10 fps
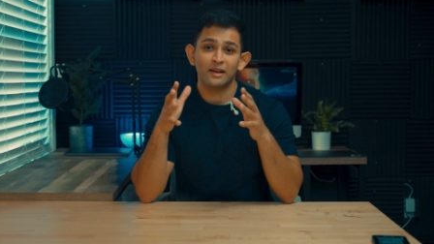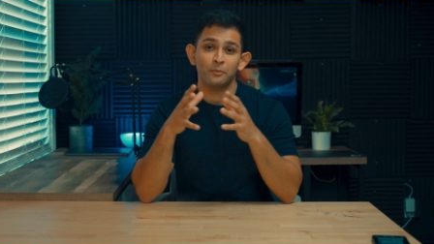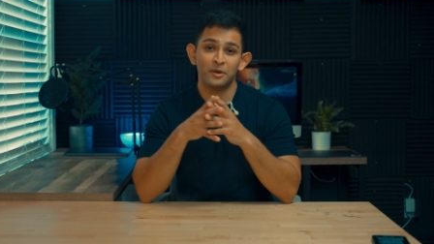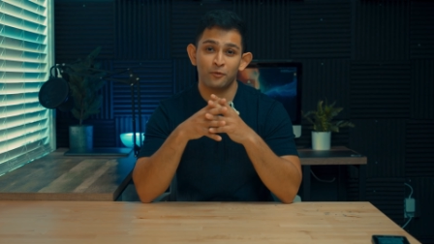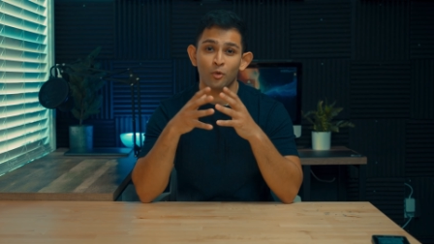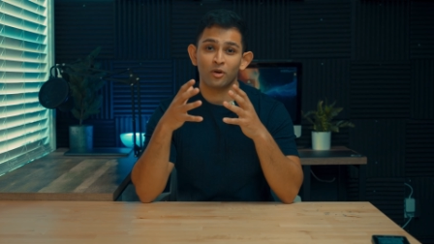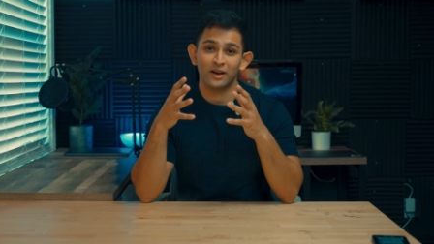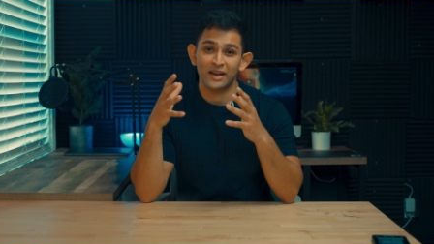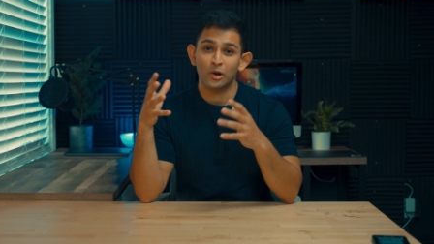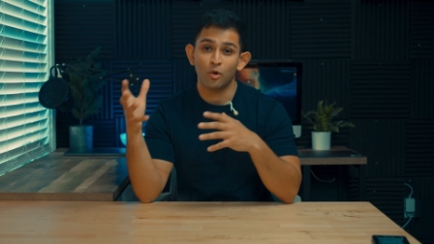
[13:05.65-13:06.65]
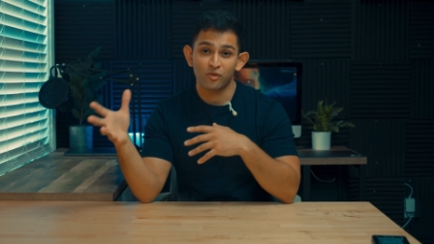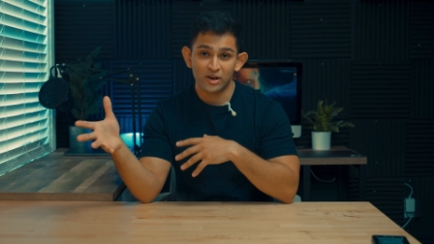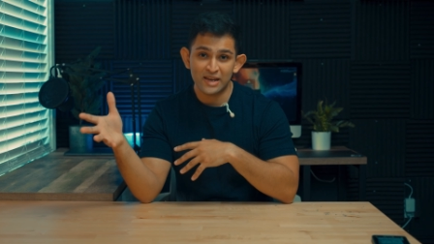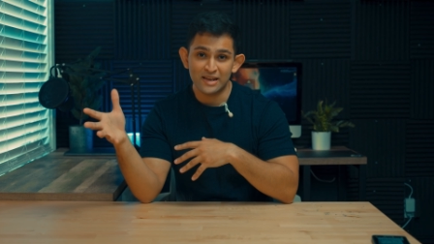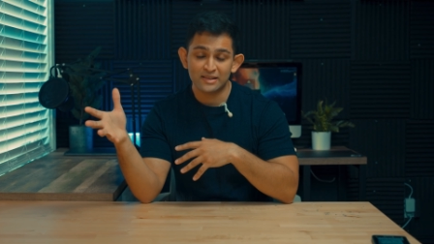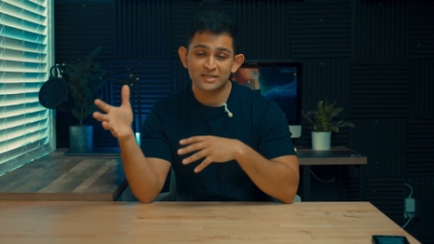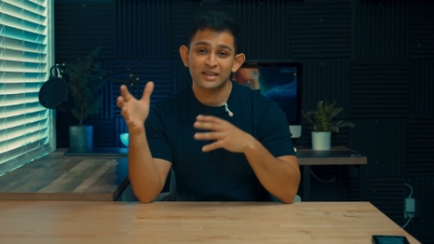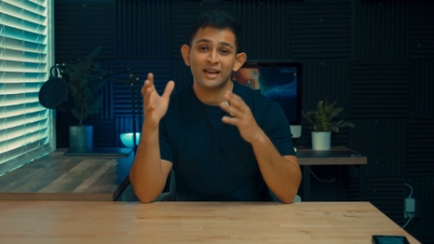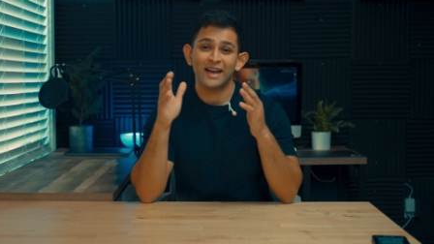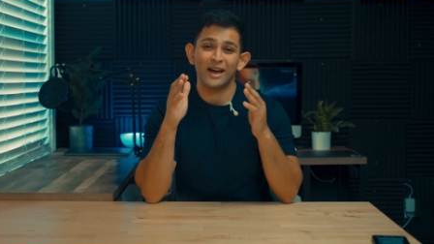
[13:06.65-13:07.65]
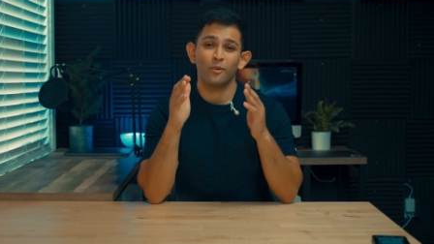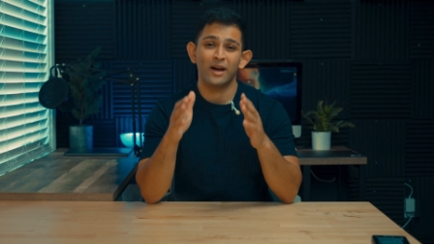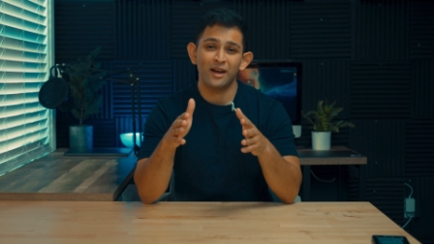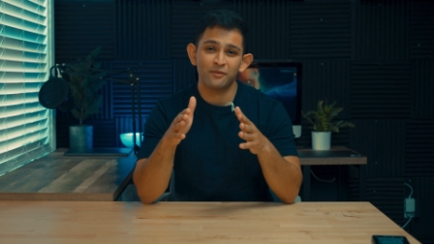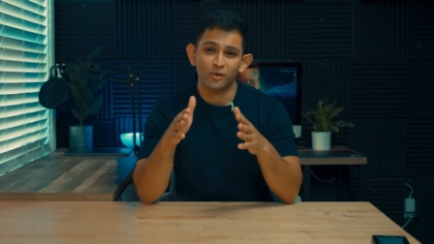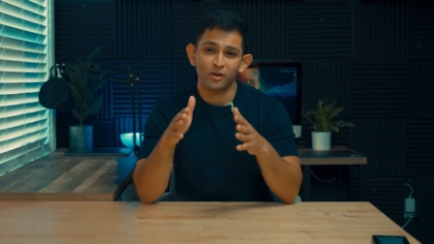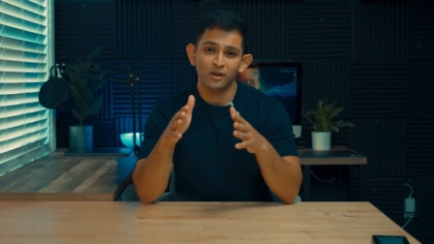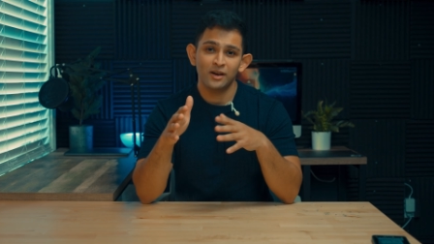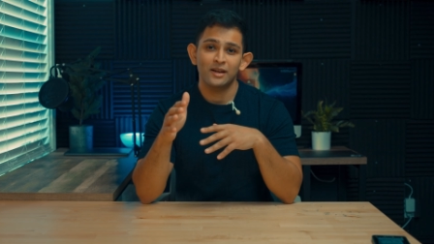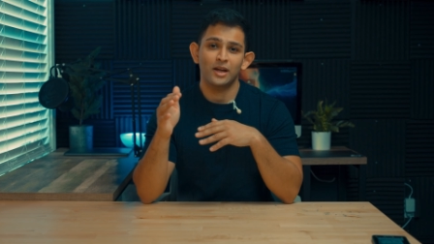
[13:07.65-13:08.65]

before it overheats. However,